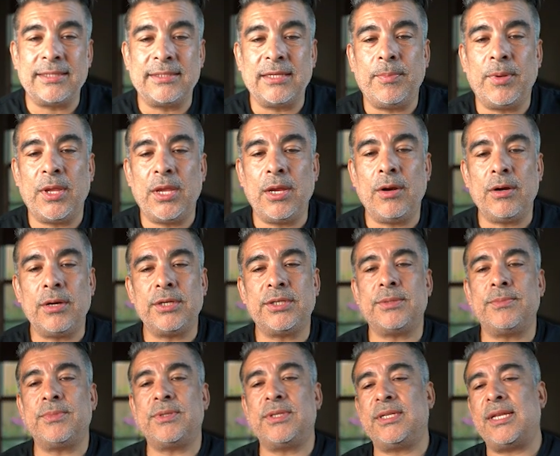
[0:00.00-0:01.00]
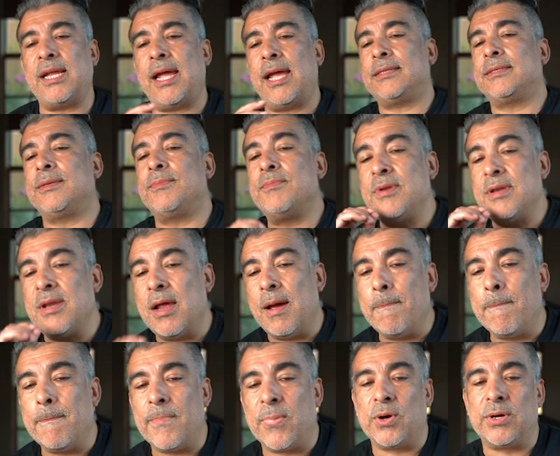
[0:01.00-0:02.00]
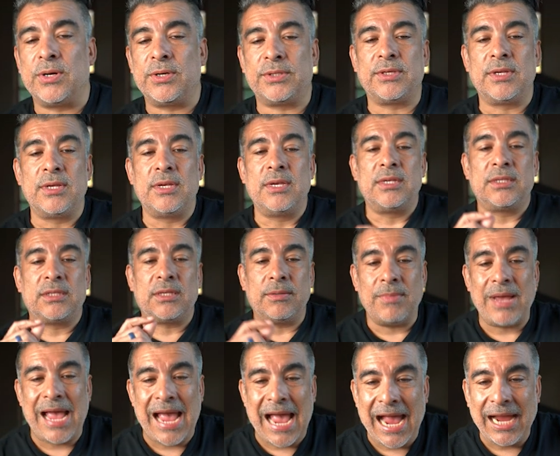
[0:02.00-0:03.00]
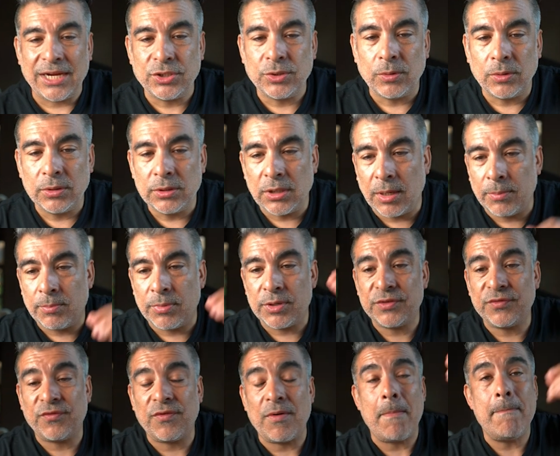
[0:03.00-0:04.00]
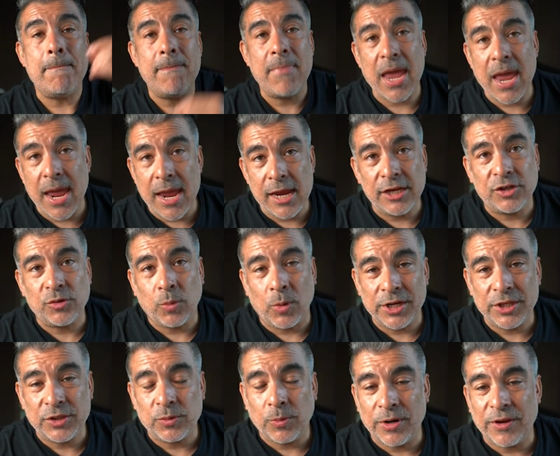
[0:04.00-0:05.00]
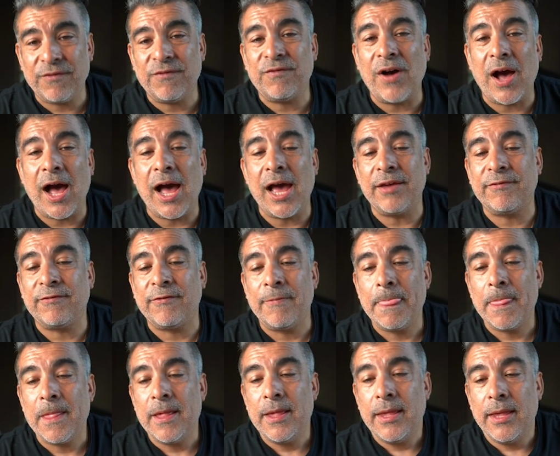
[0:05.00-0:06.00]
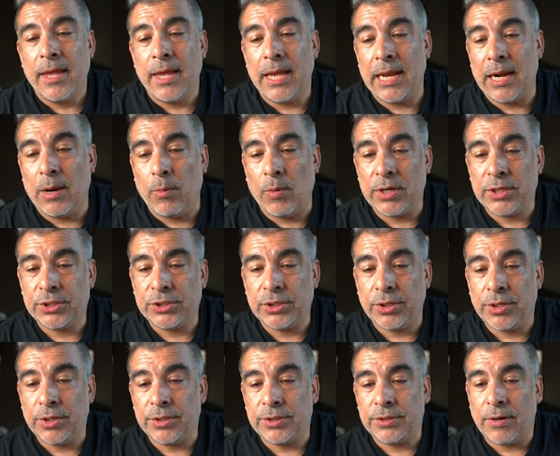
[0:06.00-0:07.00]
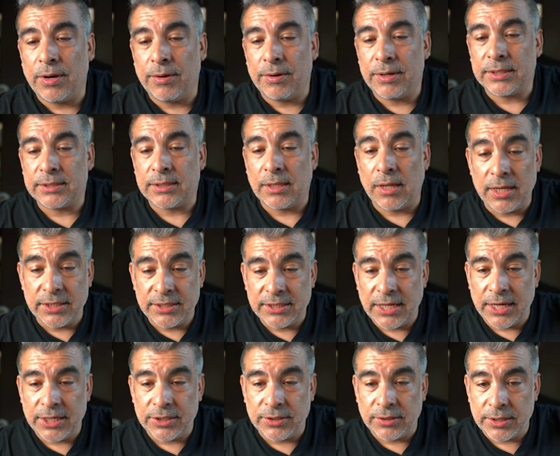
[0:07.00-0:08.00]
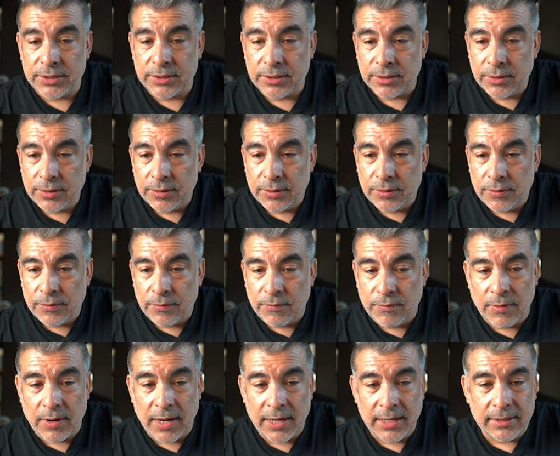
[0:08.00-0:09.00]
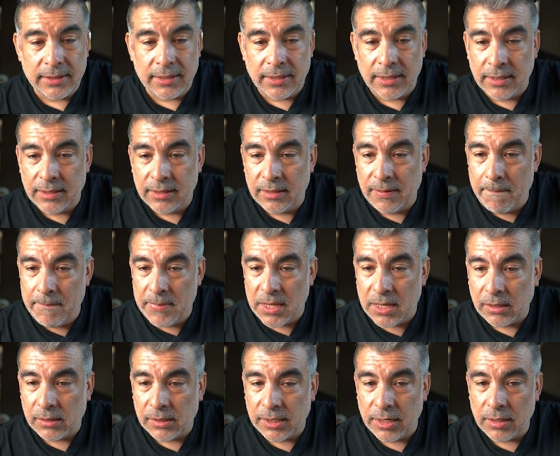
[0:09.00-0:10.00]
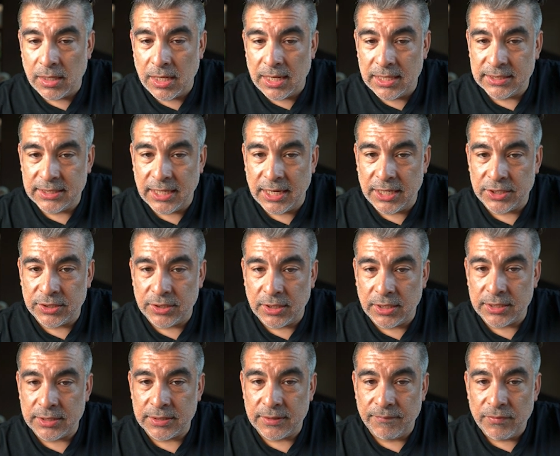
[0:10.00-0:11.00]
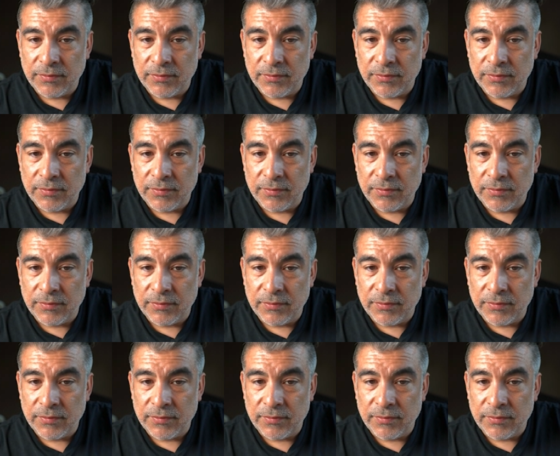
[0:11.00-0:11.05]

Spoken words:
up. Here are some stats, some numbers, some actual numbers from May 2025. And I want to show you two areas. Los Angeles, right in the middle here, Los Angeles.